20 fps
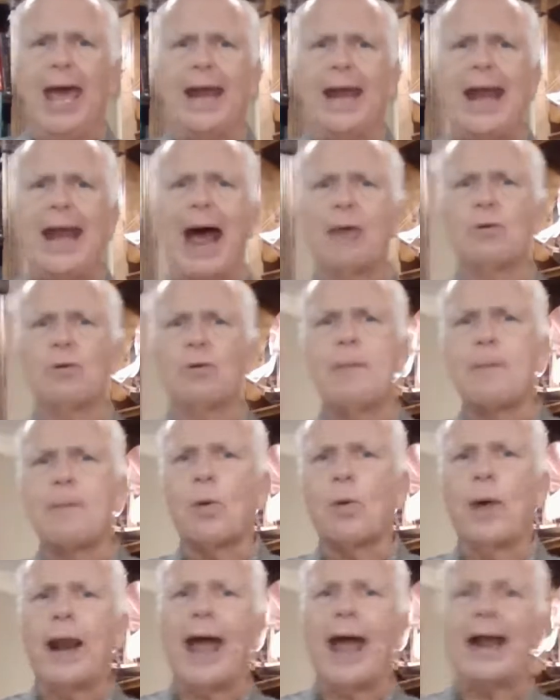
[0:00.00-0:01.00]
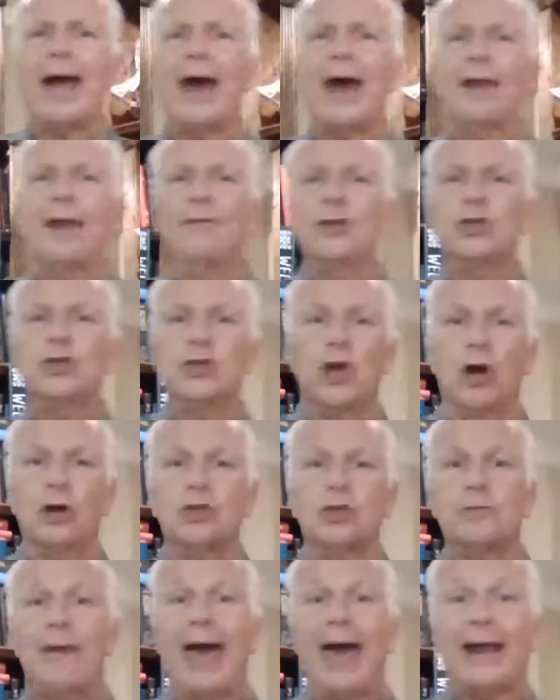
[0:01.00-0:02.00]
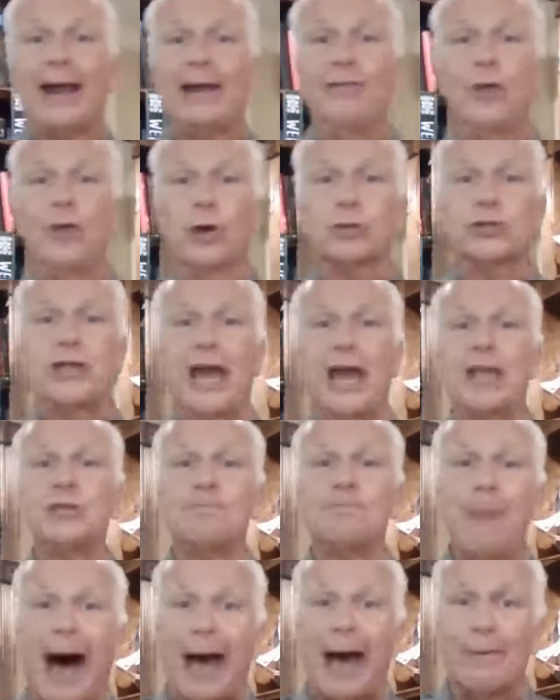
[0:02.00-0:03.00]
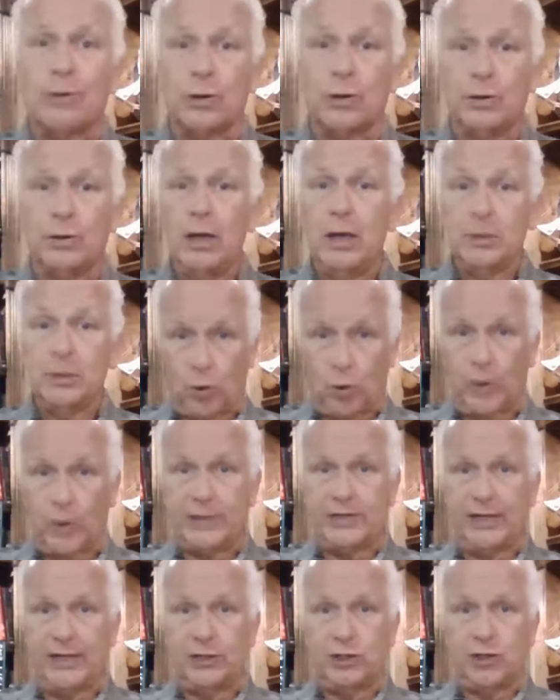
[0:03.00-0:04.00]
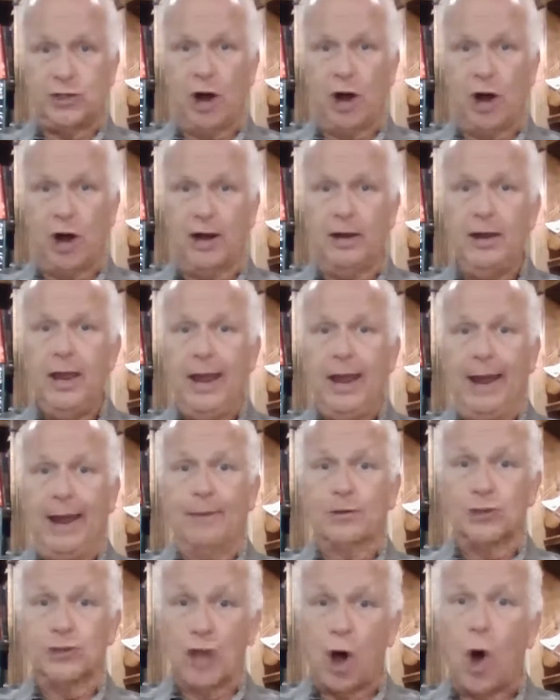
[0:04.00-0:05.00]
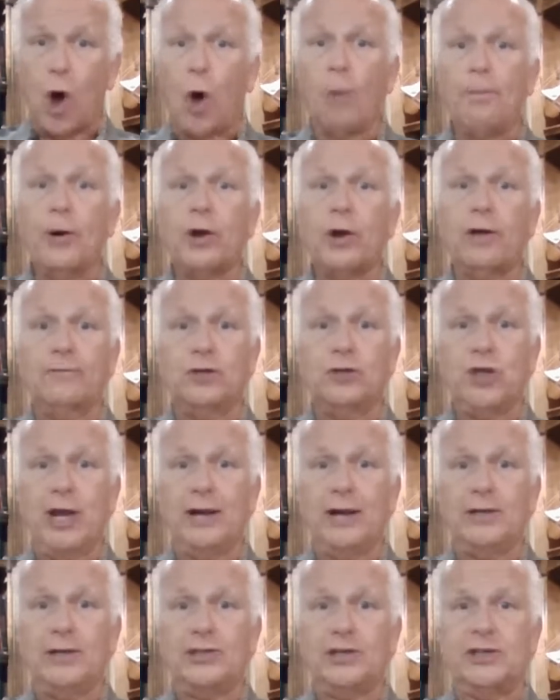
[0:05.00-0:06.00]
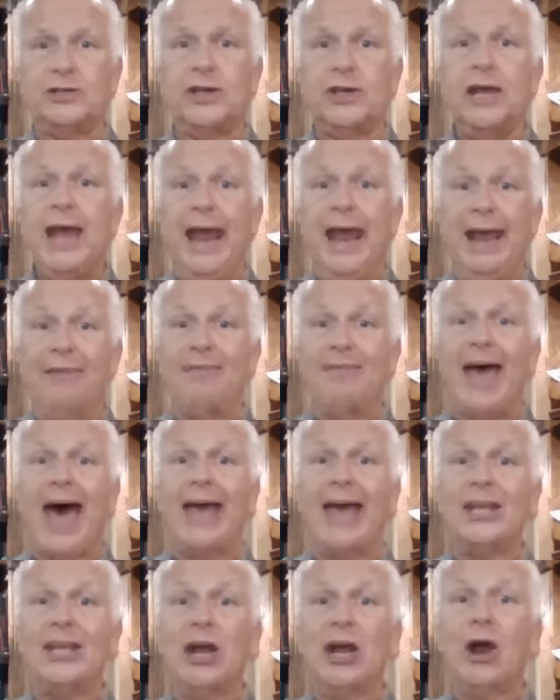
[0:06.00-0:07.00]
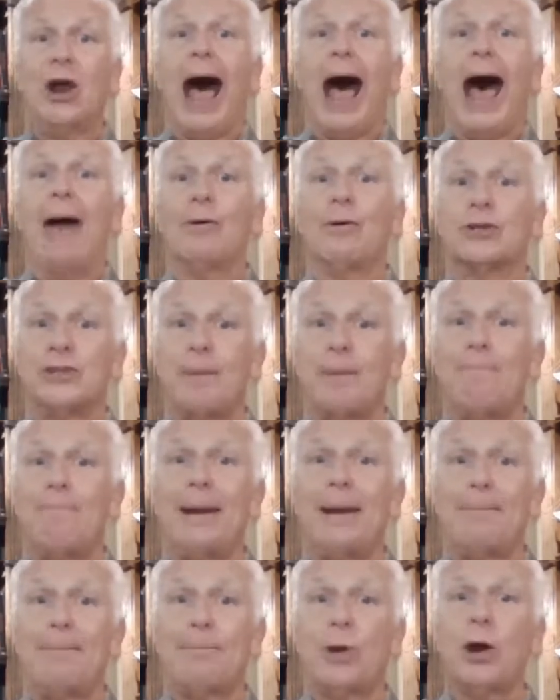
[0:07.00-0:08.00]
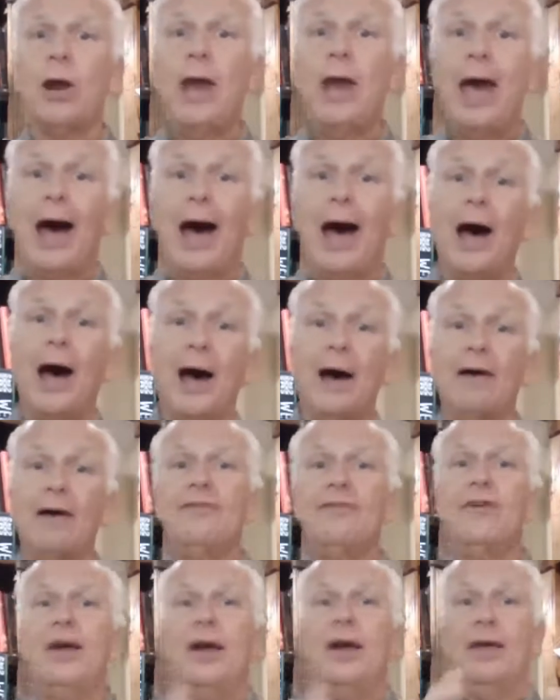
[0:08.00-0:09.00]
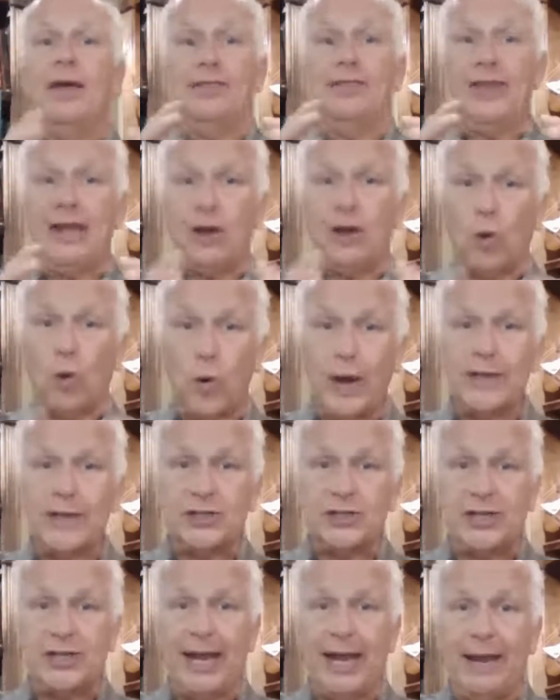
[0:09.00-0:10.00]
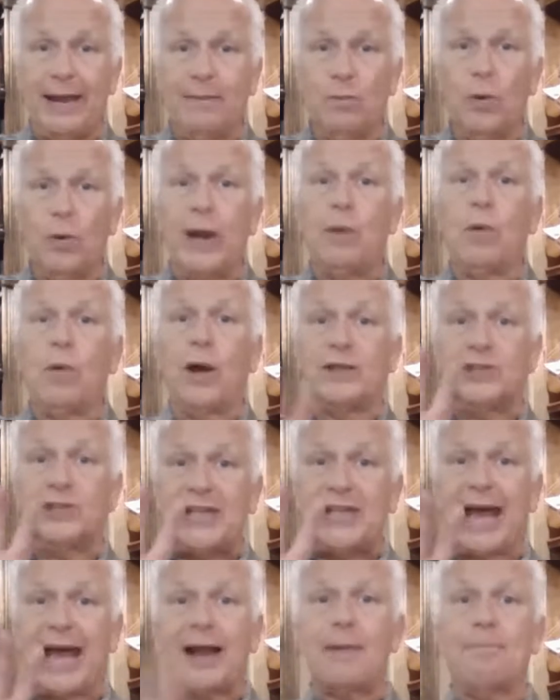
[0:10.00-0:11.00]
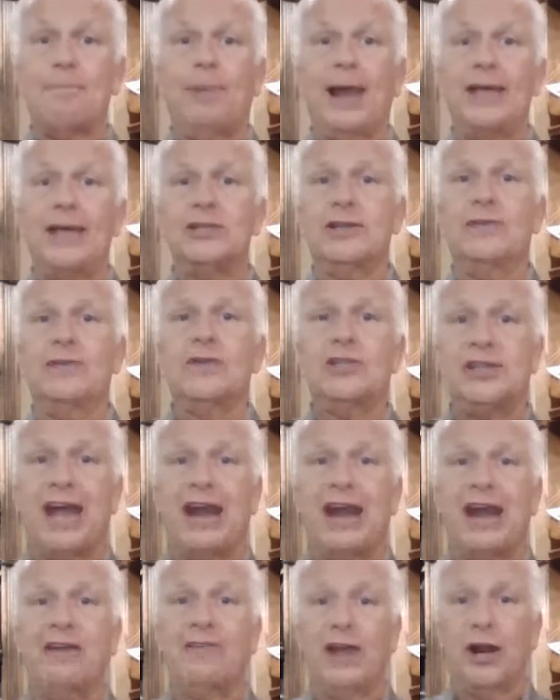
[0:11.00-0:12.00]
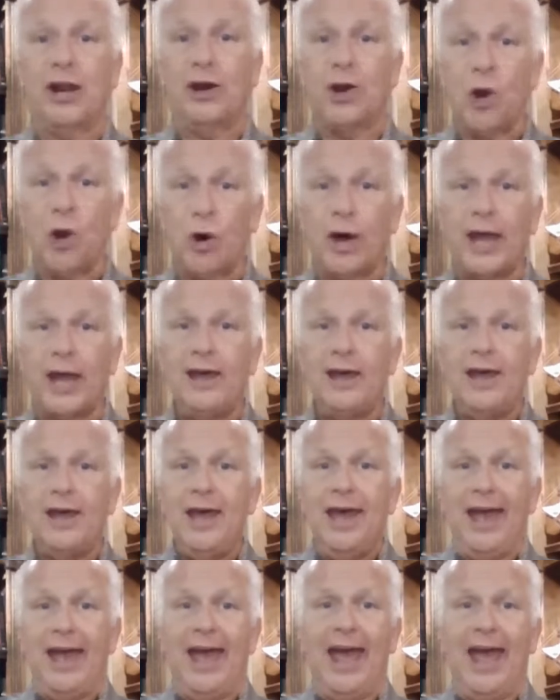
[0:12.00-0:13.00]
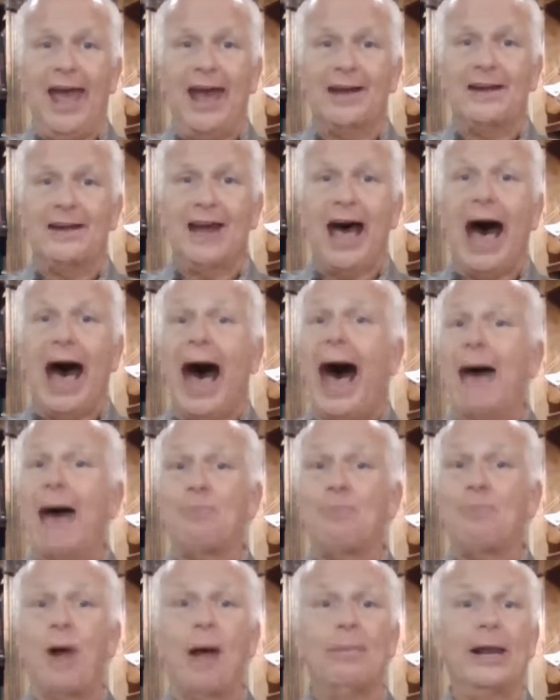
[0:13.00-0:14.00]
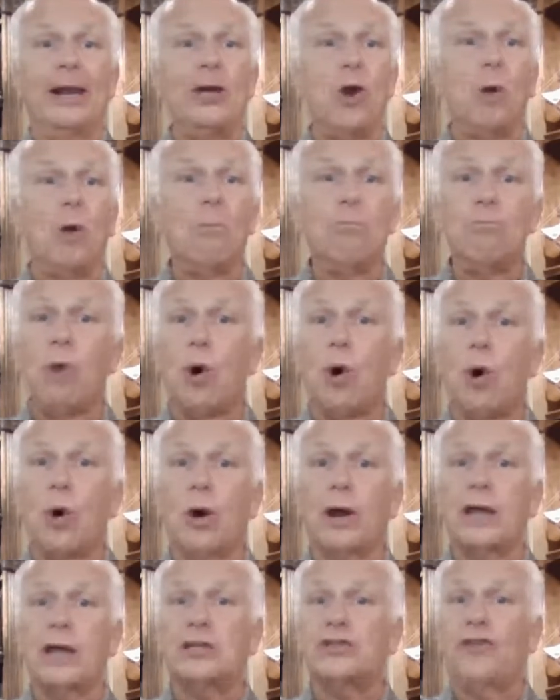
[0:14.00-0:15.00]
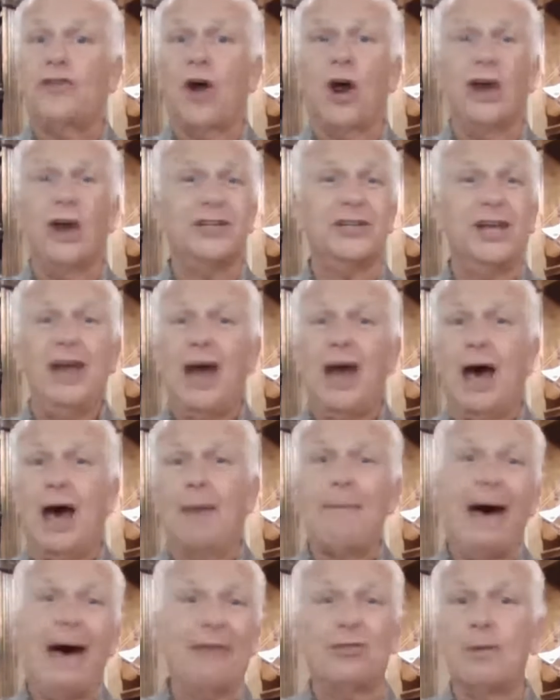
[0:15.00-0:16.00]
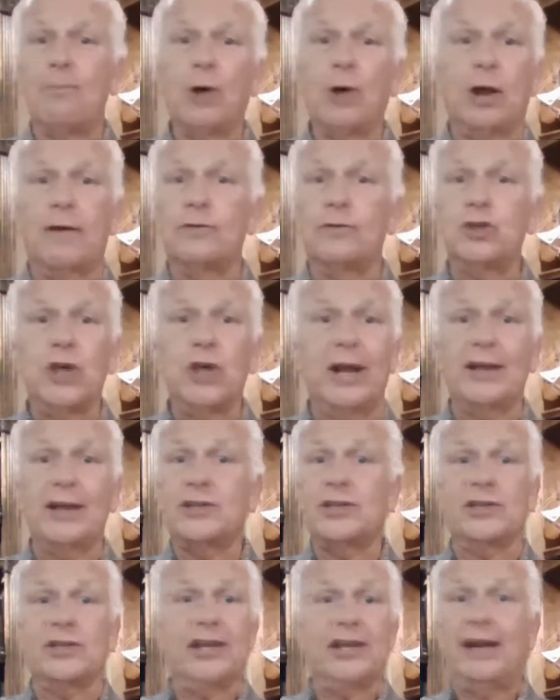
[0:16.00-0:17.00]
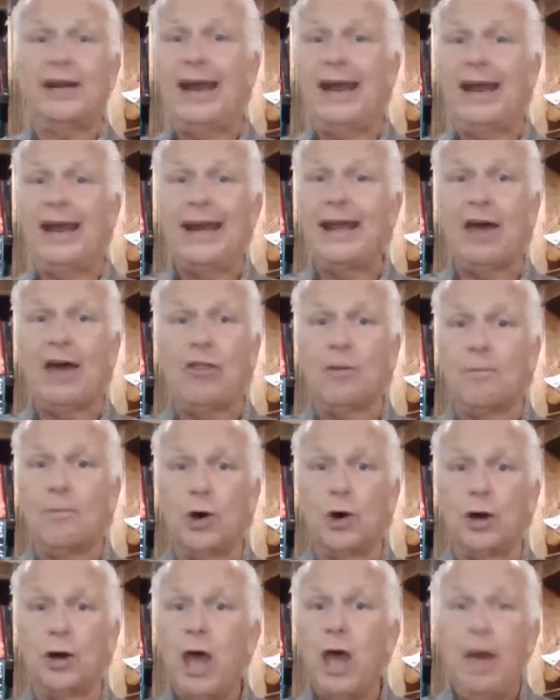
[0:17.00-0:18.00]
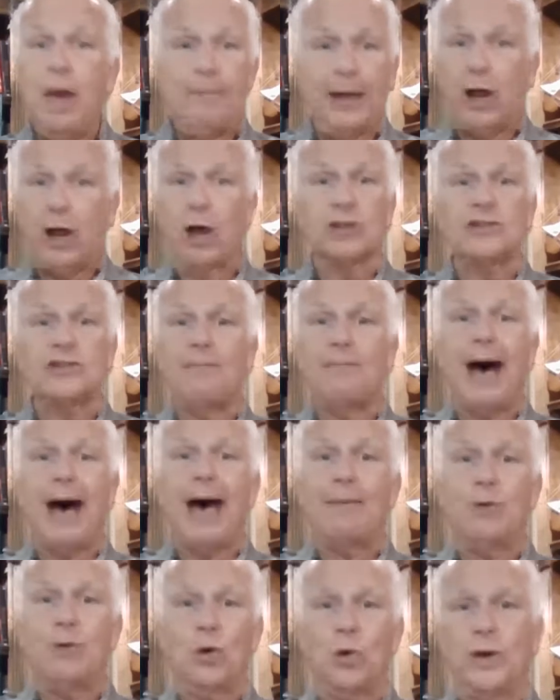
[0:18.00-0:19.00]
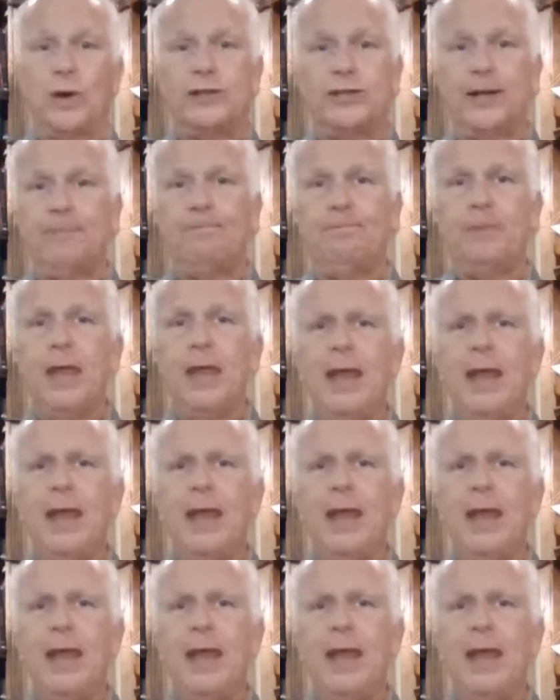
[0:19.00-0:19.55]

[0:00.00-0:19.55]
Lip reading: And I remember when I got in the church back in those days, Bible quizzing started. It was the whole book of Genesis. And that year I was a member of the quiz team. We won second place in the state of Illinois. And I probably know more as far as about the book of Genesis than any other book because of Bible quizzing.